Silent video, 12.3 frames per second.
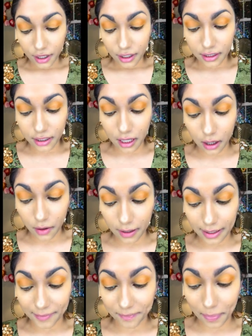
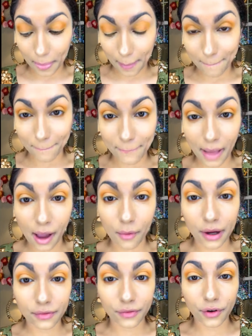So I
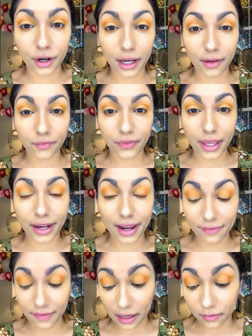went for it, and
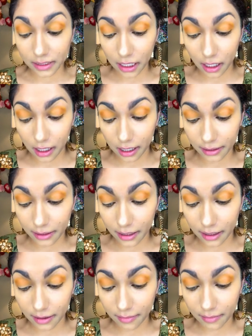I found it
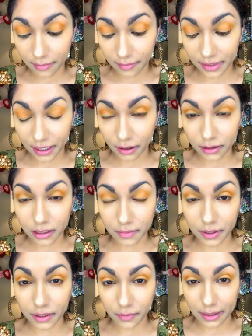on the ULTA
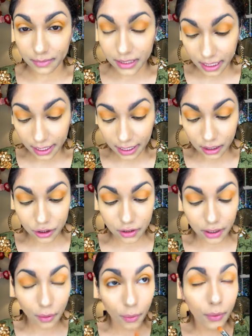Beauty website,
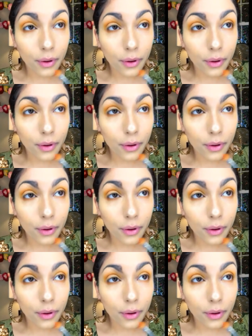actually.